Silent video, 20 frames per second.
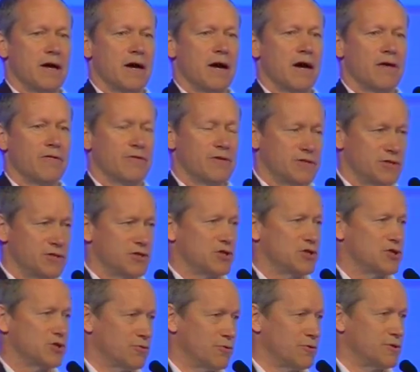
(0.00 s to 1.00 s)
"This is a
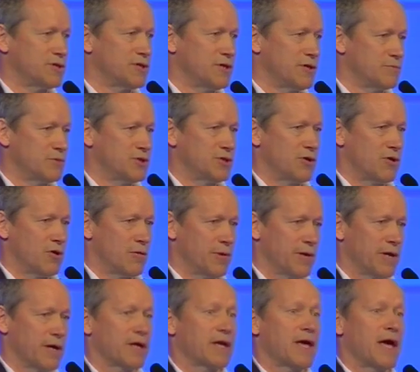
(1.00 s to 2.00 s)
short-term job,
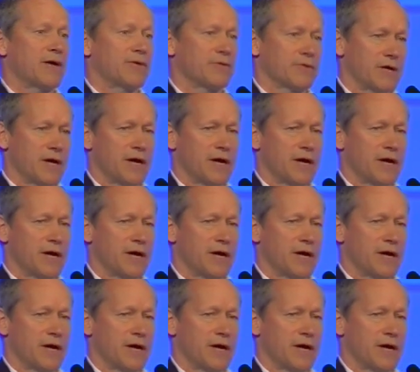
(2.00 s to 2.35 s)
and I cannot